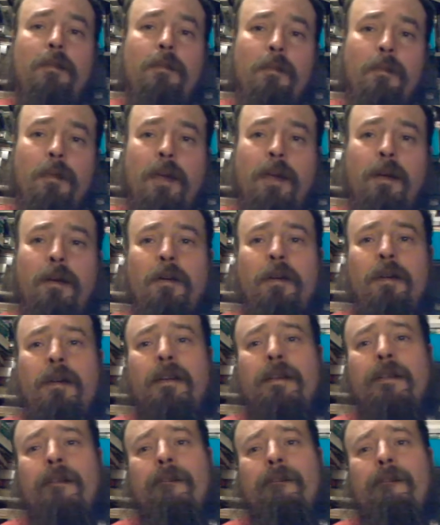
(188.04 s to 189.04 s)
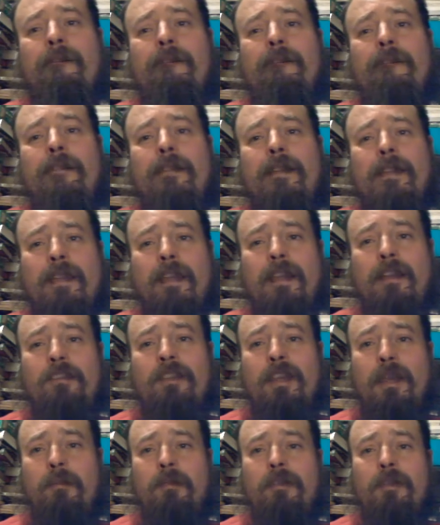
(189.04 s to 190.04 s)
well, yeah,
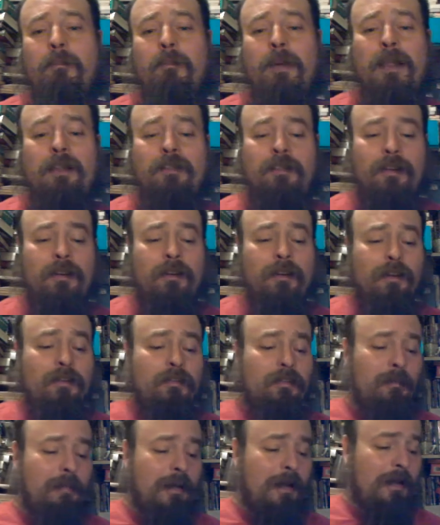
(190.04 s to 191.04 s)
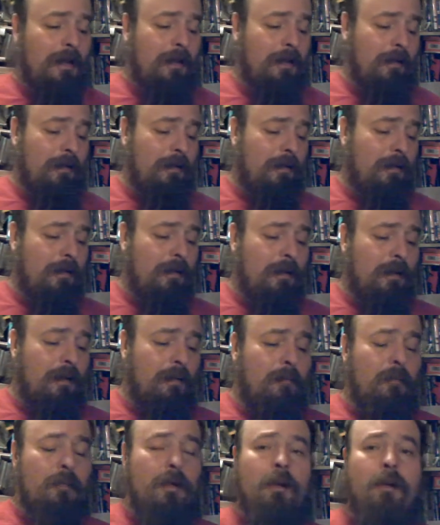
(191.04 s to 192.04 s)
that was a pleasant looking tobacco.
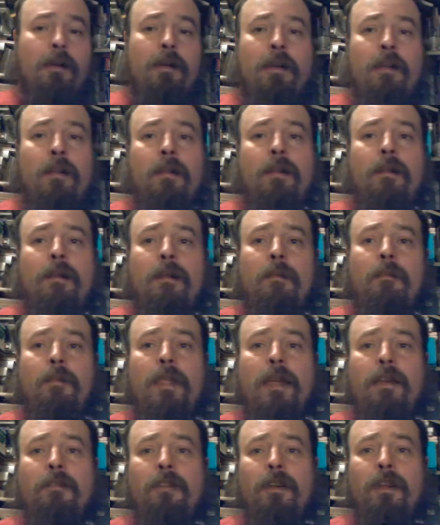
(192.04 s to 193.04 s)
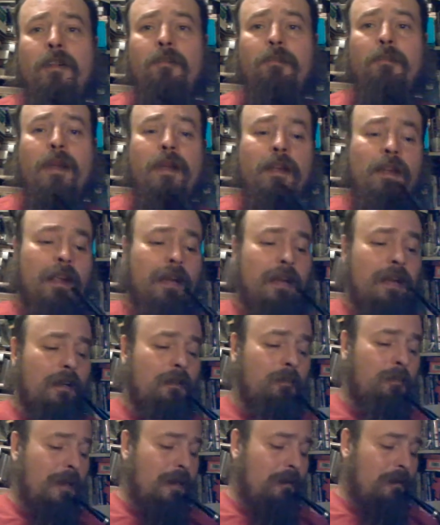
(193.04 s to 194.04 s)
Well, now for the smoking
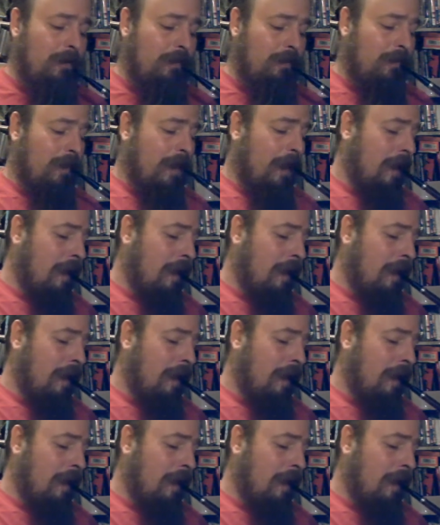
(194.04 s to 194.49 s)
experience.